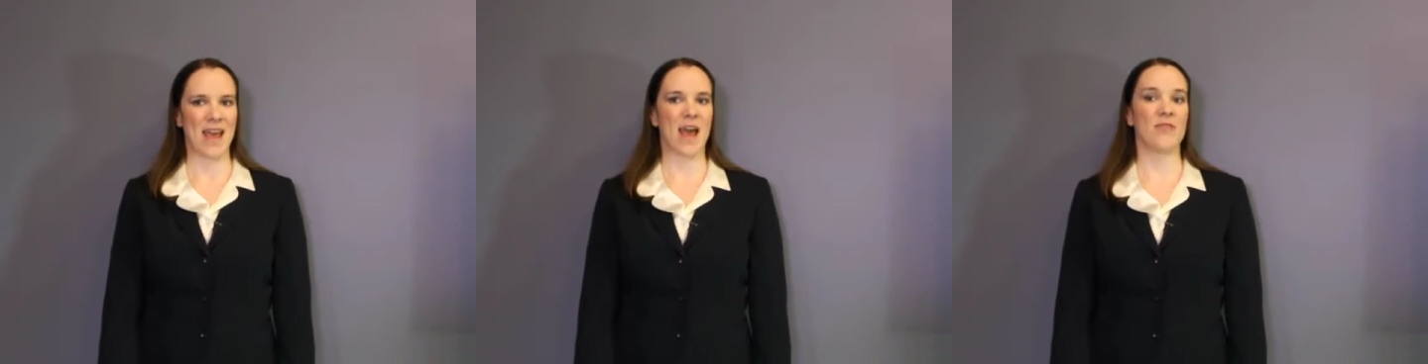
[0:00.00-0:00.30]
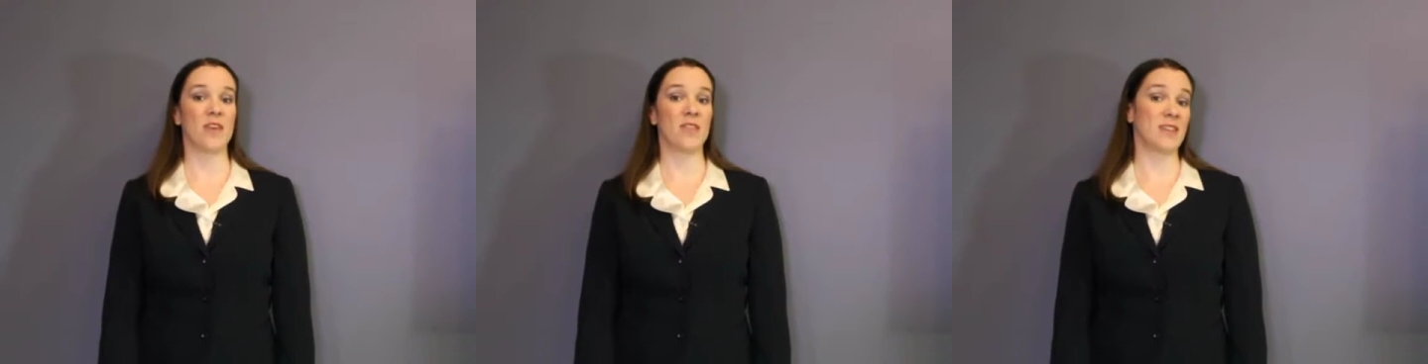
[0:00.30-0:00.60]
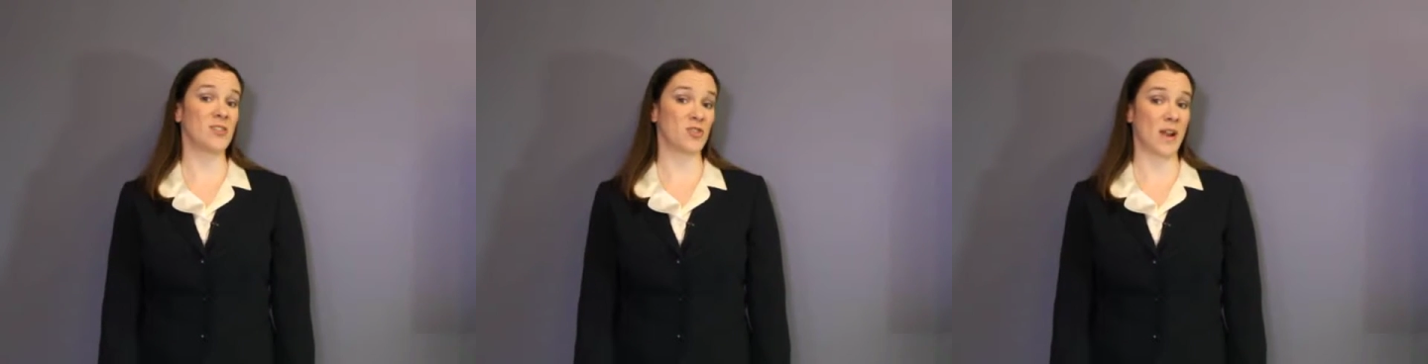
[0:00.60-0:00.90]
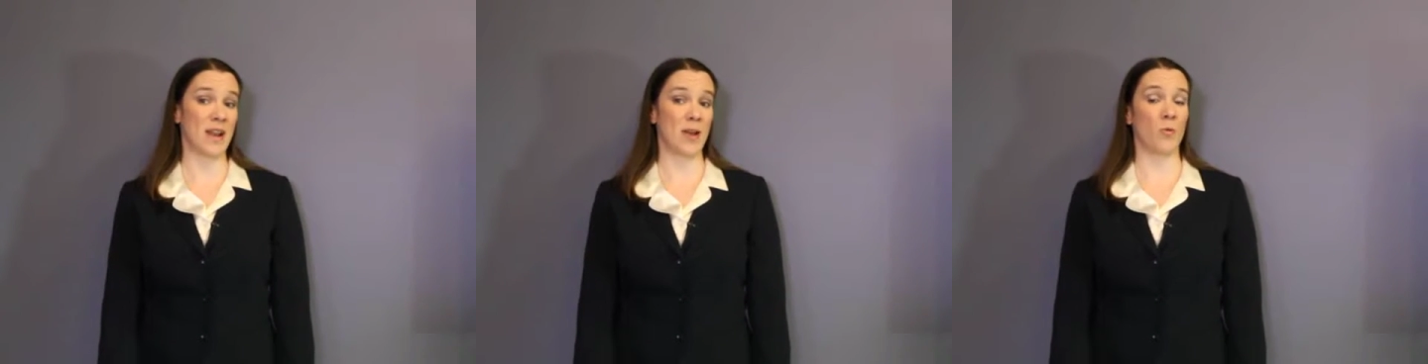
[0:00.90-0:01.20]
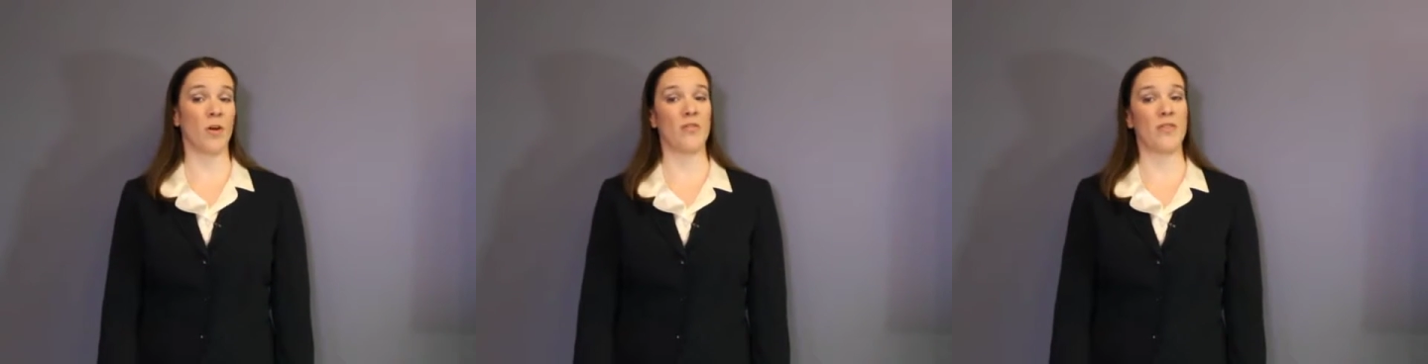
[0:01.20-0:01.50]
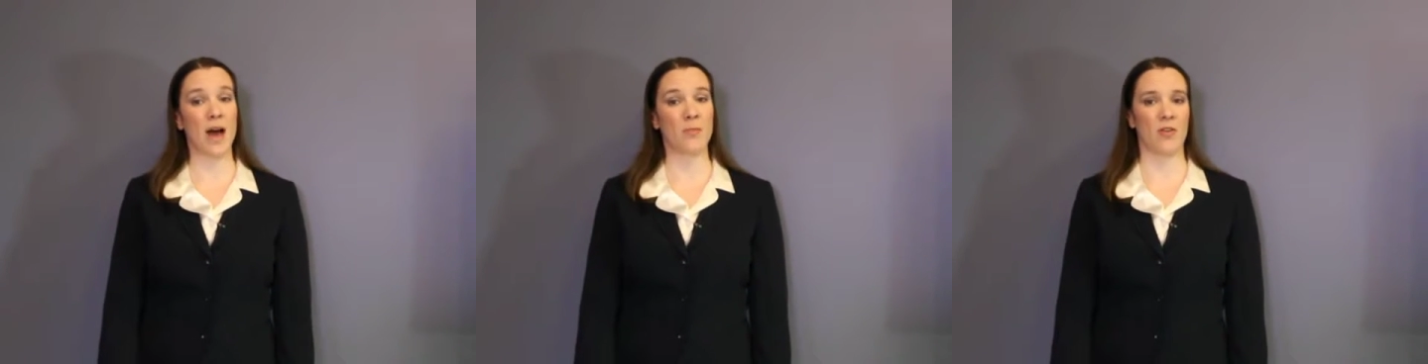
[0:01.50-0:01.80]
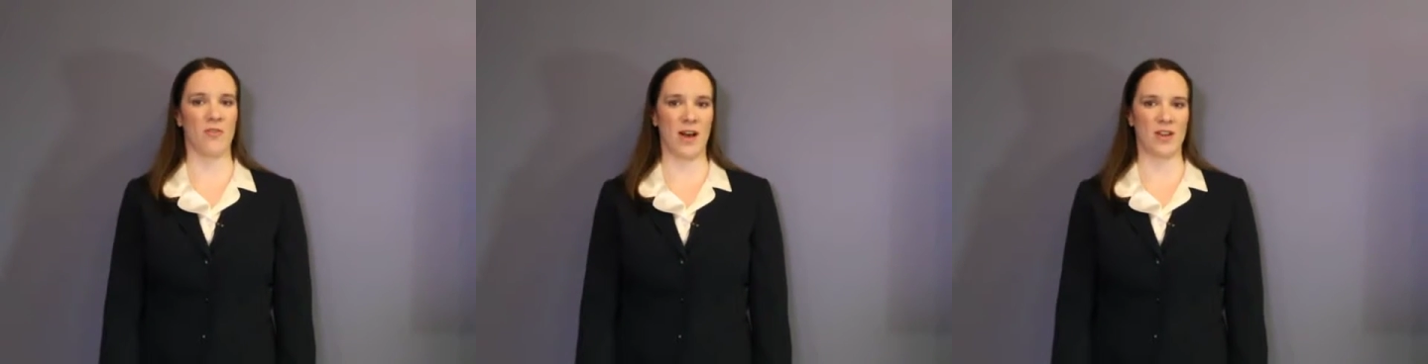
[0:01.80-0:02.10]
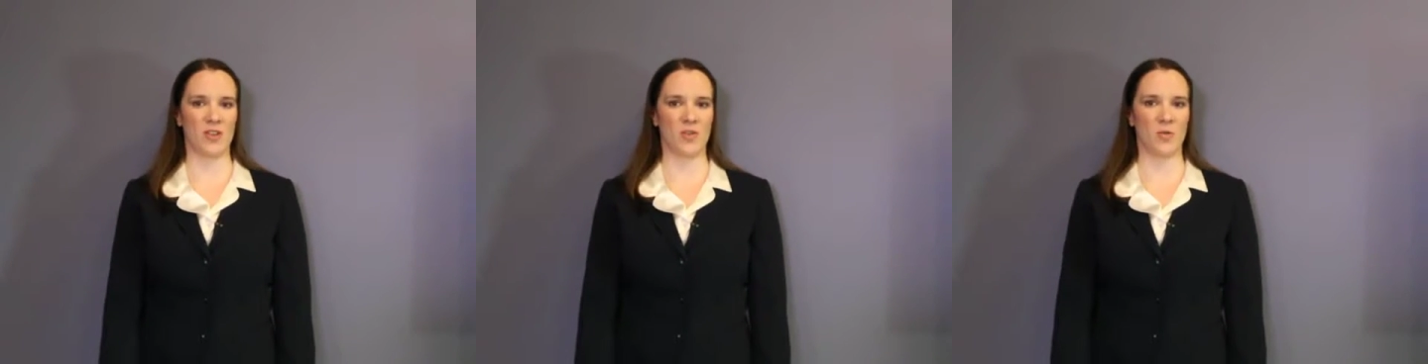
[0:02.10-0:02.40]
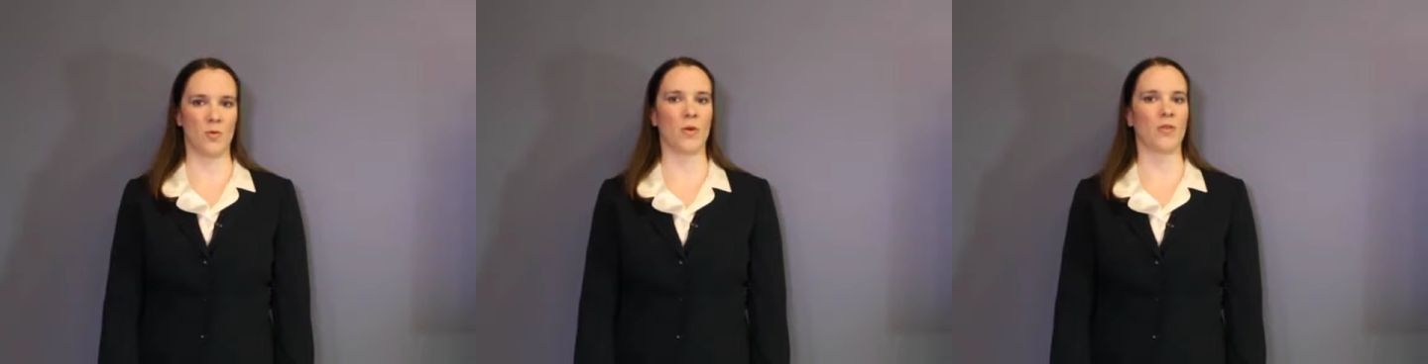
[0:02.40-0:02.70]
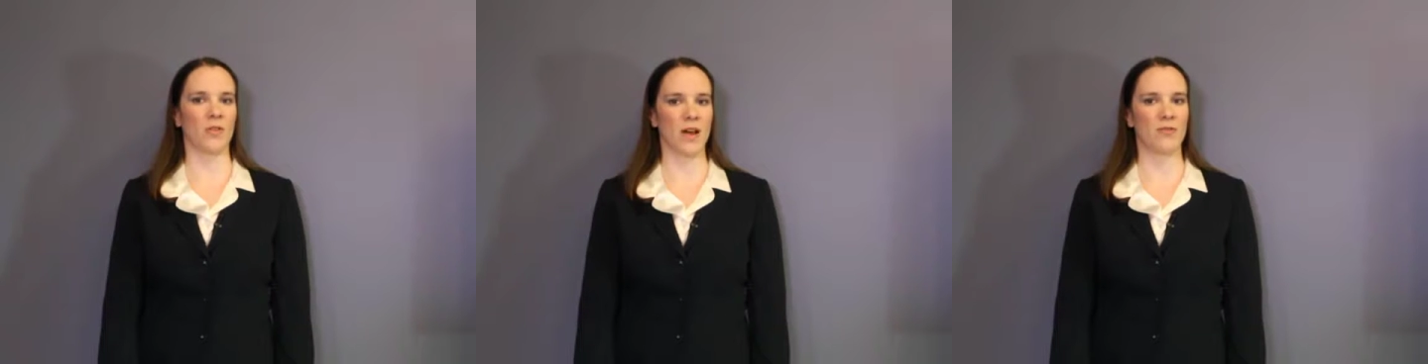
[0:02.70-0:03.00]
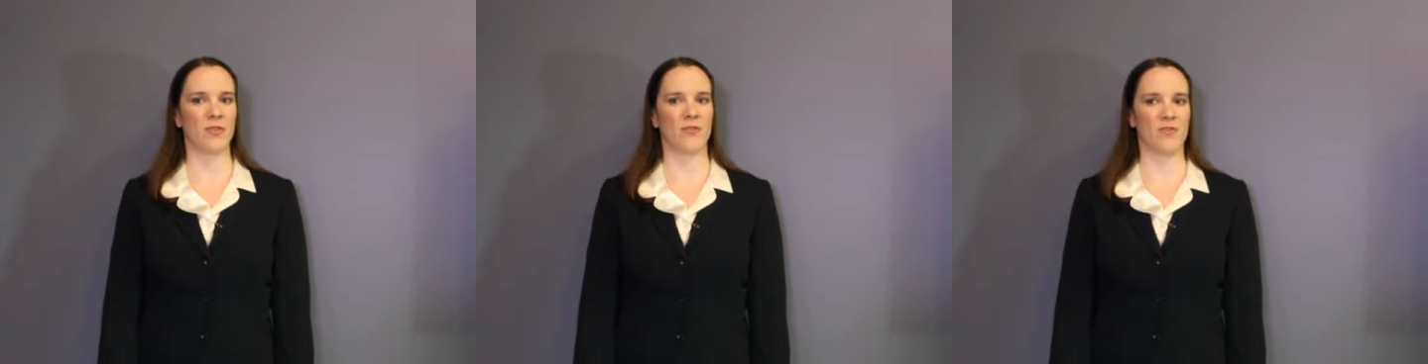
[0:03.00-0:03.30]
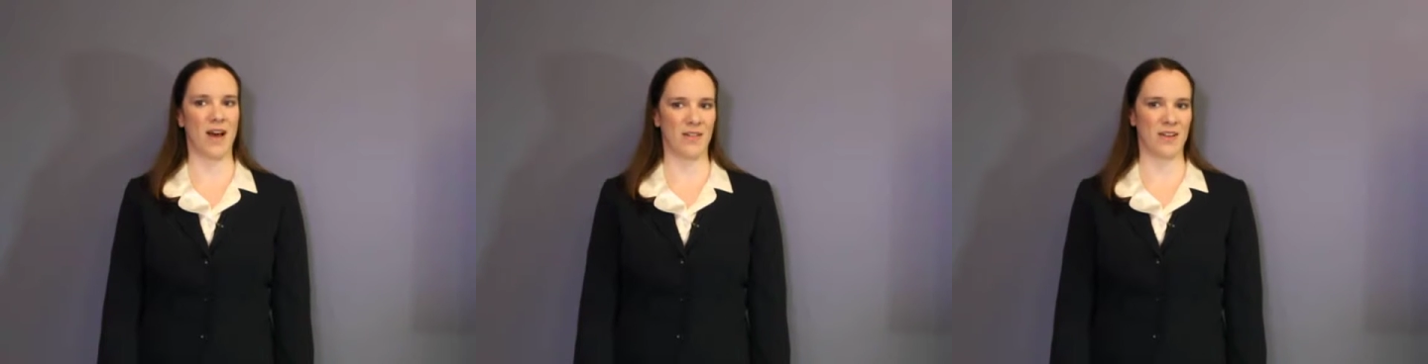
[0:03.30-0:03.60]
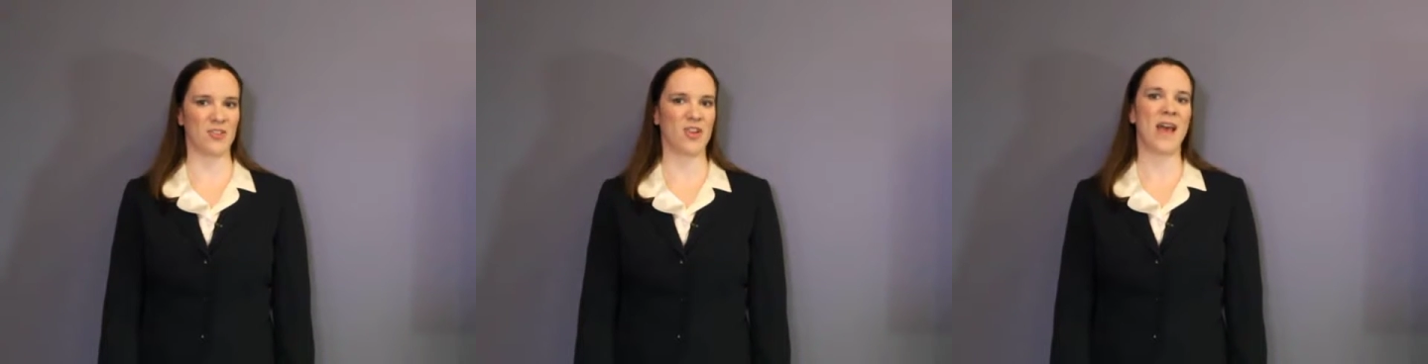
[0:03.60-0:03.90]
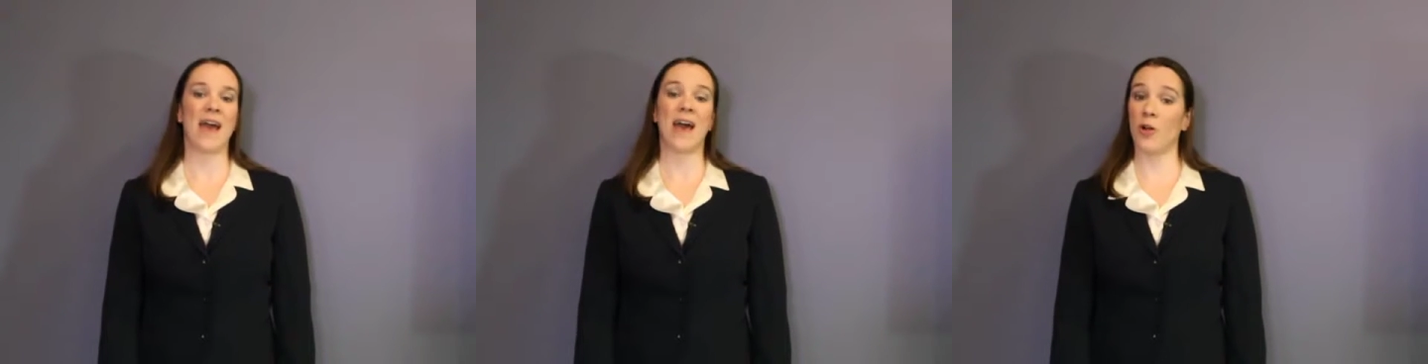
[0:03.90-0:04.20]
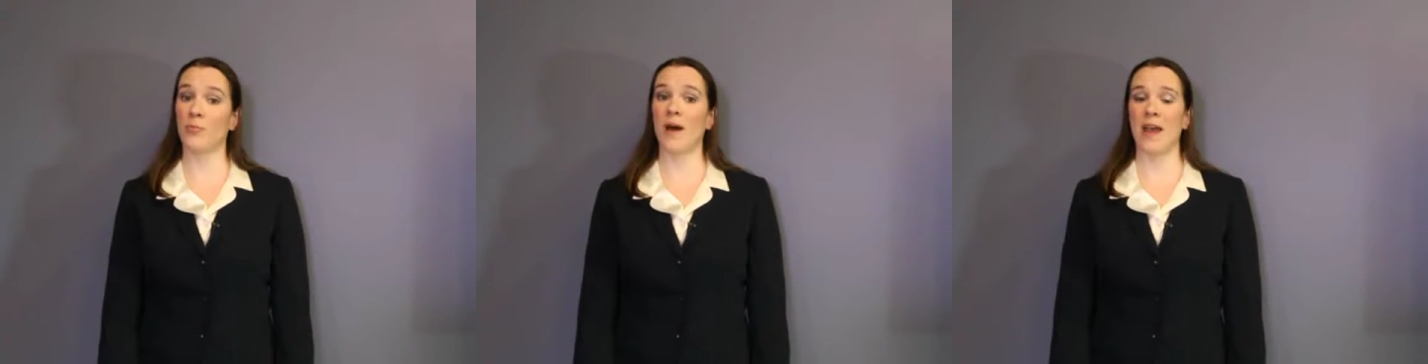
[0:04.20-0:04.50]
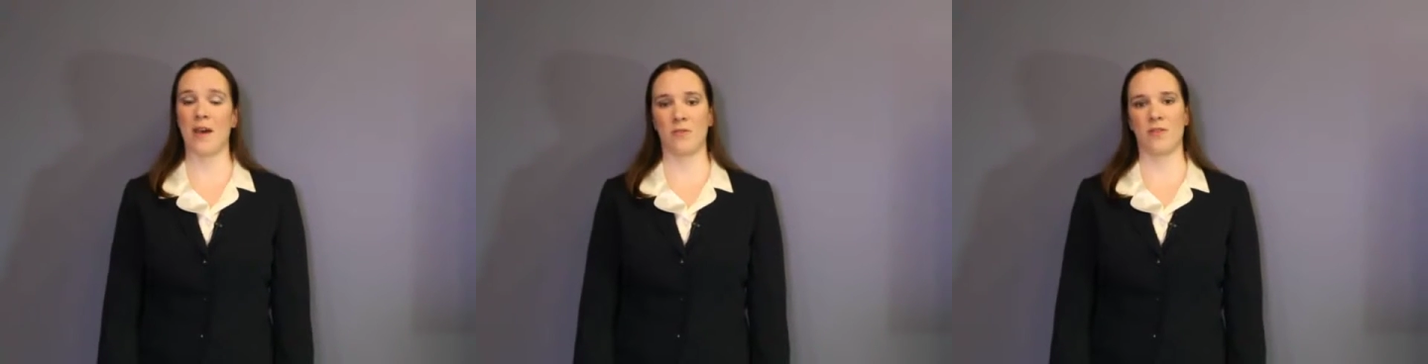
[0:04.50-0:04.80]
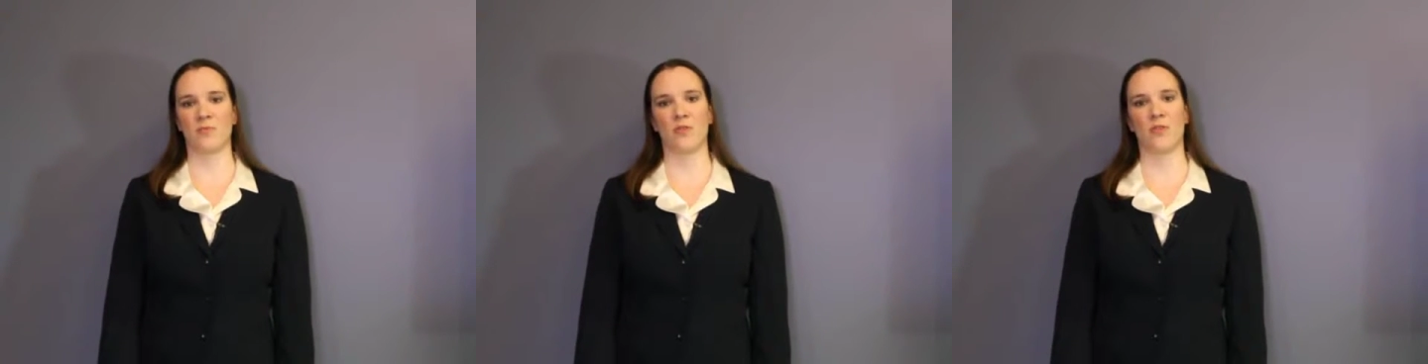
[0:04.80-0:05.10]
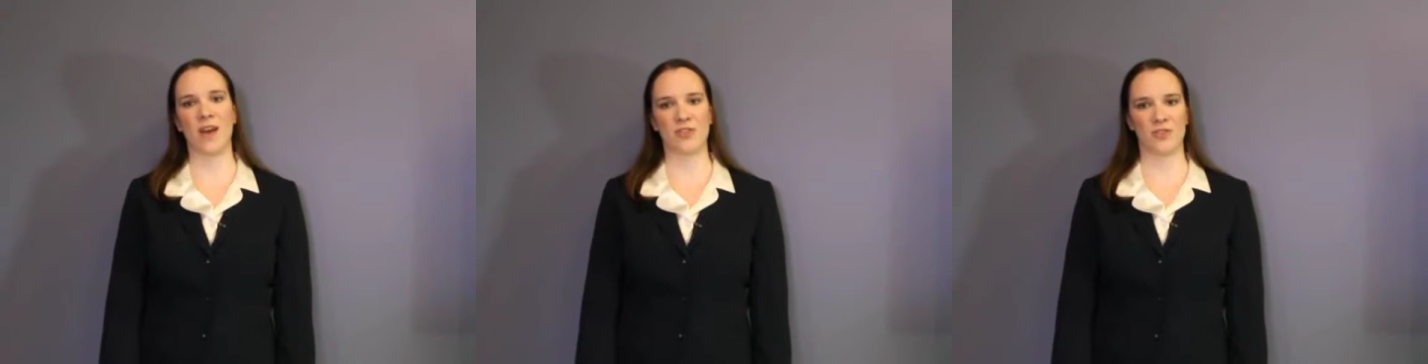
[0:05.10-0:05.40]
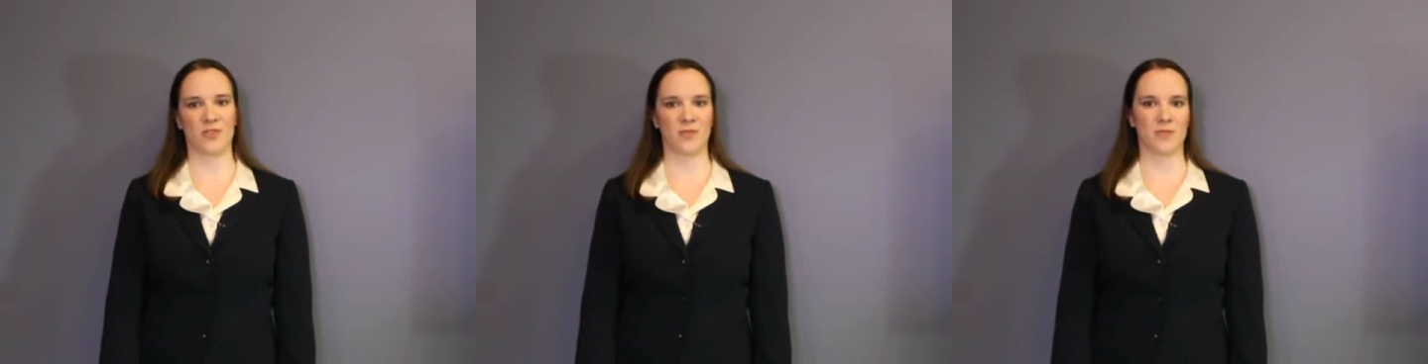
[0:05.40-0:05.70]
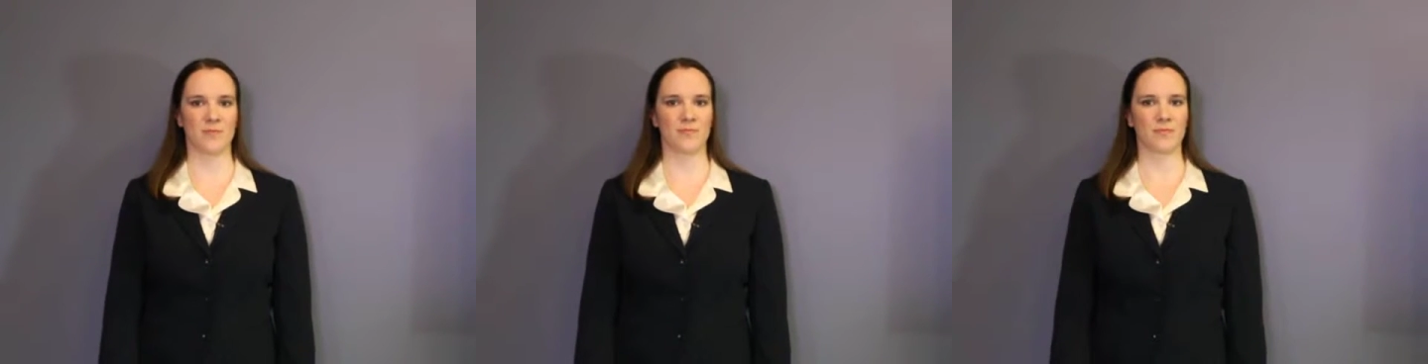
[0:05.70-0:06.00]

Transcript: and that this training will not provide you with the level of knowledge held by ethics professionals.